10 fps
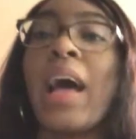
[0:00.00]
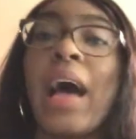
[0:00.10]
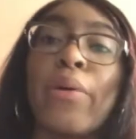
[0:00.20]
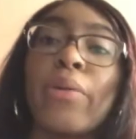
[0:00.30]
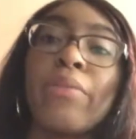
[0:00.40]

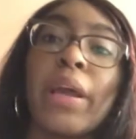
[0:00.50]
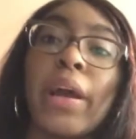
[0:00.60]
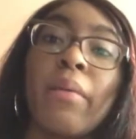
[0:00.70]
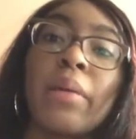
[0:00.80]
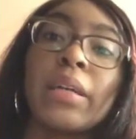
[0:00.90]
I don't even
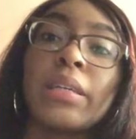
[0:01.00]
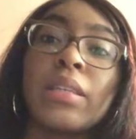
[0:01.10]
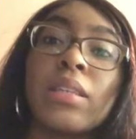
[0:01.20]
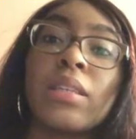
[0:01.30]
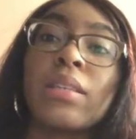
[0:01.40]
care
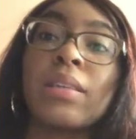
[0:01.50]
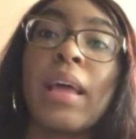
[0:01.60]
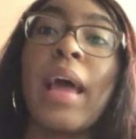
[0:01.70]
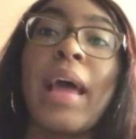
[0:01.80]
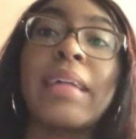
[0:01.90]
because
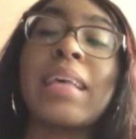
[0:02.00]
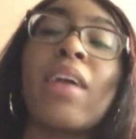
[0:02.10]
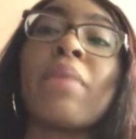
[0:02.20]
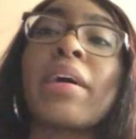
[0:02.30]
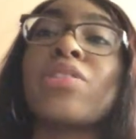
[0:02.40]
it's out
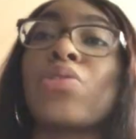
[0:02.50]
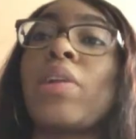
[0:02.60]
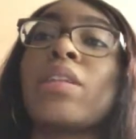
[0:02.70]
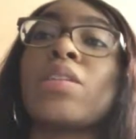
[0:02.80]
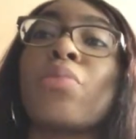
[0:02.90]
of my control
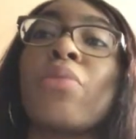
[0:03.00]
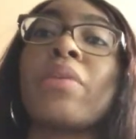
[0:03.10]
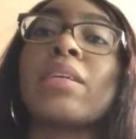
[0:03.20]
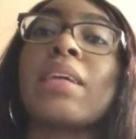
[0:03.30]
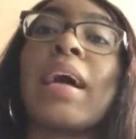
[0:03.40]
at this point
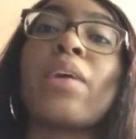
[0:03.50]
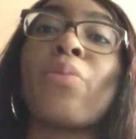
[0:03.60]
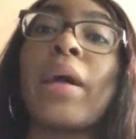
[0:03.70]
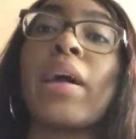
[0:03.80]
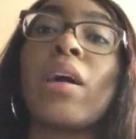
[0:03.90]
because I could
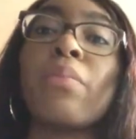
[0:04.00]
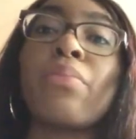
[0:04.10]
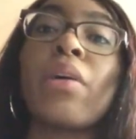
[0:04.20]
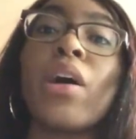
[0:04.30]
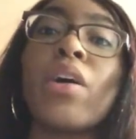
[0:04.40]
wake up